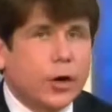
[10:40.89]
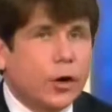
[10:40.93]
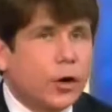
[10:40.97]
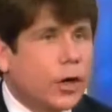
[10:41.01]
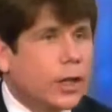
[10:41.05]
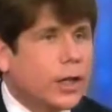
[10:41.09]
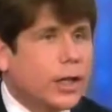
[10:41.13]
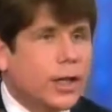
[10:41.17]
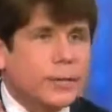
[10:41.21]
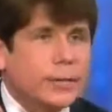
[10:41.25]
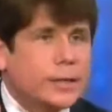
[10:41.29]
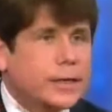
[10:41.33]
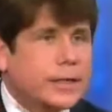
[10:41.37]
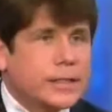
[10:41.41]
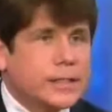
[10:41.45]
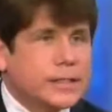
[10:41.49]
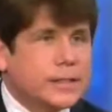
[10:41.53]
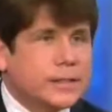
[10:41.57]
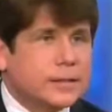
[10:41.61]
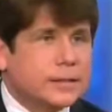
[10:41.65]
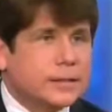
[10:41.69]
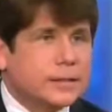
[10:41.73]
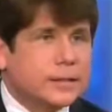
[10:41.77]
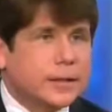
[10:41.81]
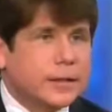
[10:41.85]
All I'm
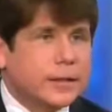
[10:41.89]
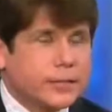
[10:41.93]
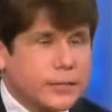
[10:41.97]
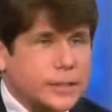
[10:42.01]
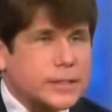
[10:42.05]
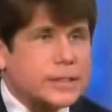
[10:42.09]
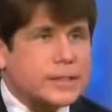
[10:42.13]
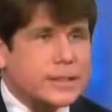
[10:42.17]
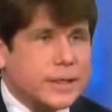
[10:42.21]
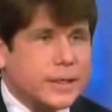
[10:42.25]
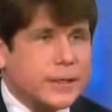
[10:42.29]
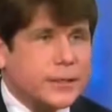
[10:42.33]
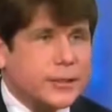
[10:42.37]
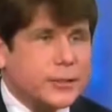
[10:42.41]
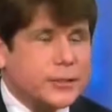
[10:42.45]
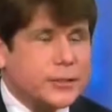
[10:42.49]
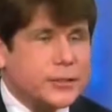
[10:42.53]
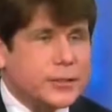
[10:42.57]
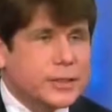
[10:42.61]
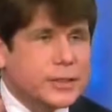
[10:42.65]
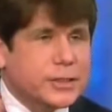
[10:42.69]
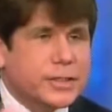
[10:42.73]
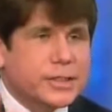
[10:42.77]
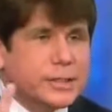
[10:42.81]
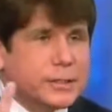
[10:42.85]
asking of these
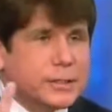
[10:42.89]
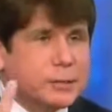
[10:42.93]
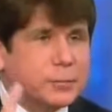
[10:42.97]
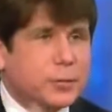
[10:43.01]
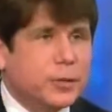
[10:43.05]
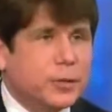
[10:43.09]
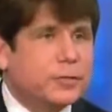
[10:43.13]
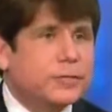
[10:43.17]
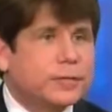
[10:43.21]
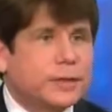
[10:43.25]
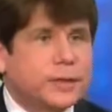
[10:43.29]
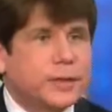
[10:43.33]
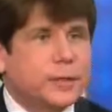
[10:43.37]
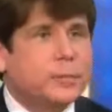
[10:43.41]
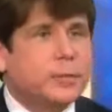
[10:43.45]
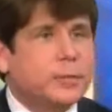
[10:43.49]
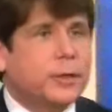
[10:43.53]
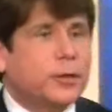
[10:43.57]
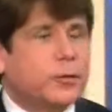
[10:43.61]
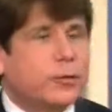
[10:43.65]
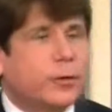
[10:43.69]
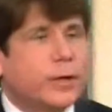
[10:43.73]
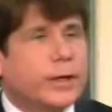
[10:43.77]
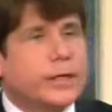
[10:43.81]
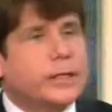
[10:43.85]
senators is a simple
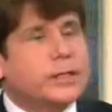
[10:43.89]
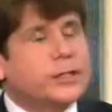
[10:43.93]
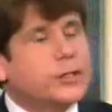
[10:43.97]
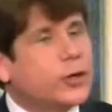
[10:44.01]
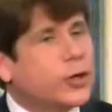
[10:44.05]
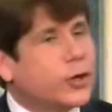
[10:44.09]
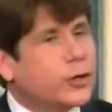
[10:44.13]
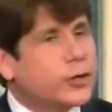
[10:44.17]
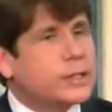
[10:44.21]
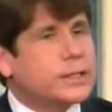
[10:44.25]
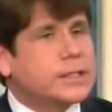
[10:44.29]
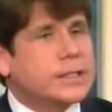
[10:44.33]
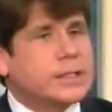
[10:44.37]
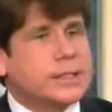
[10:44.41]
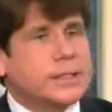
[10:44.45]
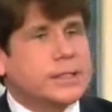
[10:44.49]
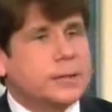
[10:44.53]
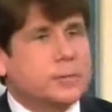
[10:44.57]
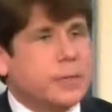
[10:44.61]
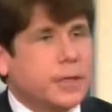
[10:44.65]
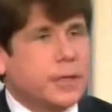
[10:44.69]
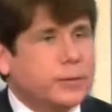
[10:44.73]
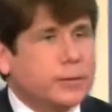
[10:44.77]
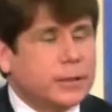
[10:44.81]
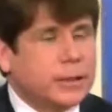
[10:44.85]
fundamental right. It's called the
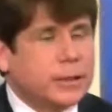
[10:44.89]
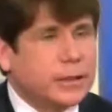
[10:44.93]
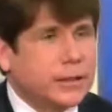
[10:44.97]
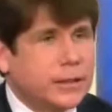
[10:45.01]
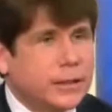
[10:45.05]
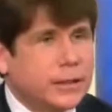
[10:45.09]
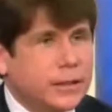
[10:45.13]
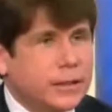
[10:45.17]
Sixth Amendment.